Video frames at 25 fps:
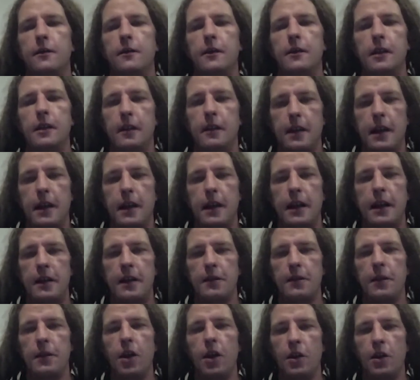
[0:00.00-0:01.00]
there's a kind
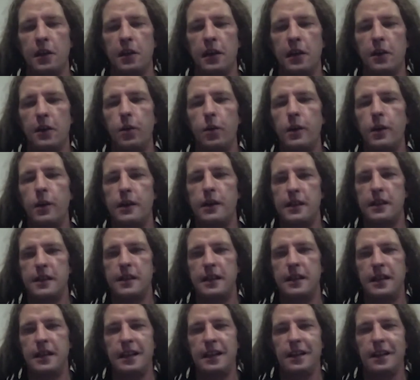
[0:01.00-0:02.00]
of
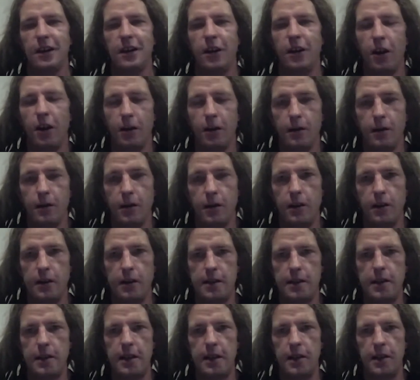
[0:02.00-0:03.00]
non-liquidity of early
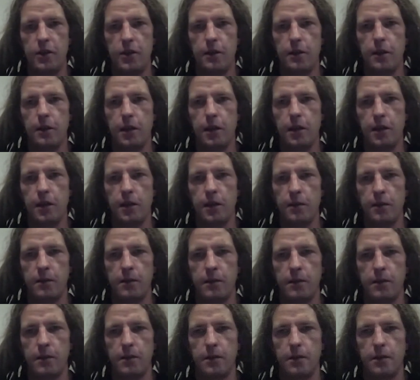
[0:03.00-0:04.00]
stage
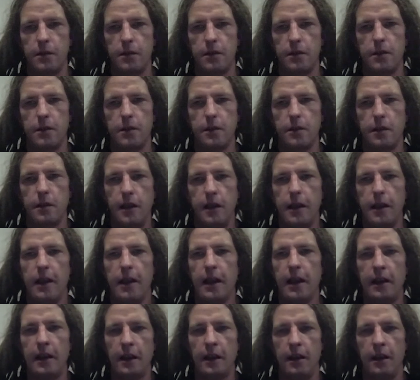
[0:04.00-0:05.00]
firms. It
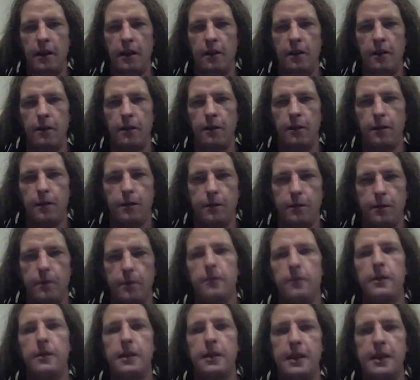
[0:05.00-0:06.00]
kind of
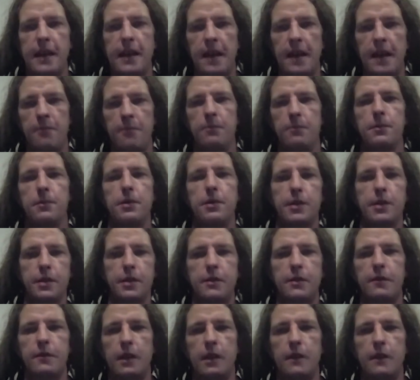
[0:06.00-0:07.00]

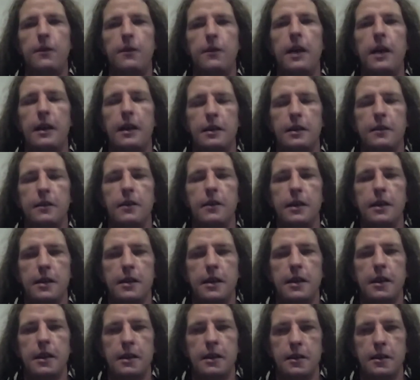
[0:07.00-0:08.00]
damps the effect of these
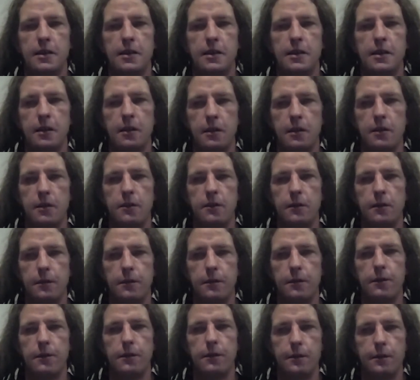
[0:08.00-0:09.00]
kinds of
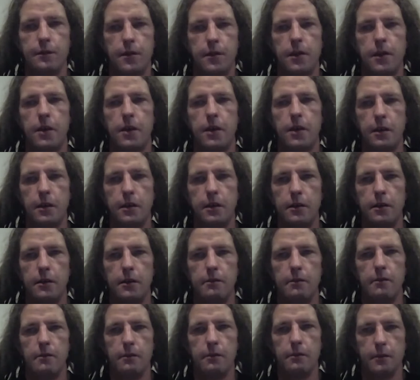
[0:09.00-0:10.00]

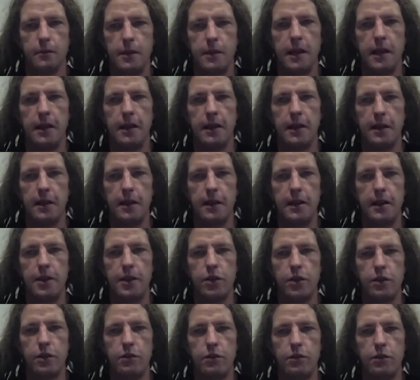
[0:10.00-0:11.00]
technical
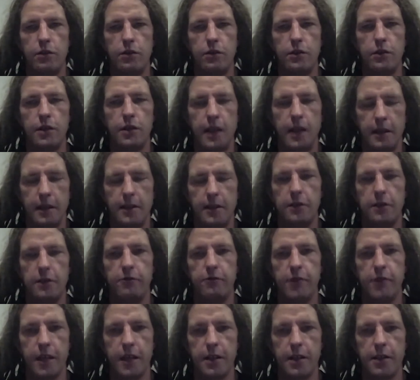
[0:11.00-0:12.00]
issues, technical
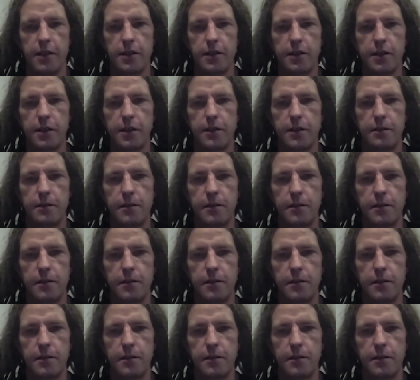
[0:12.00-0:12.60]
risks,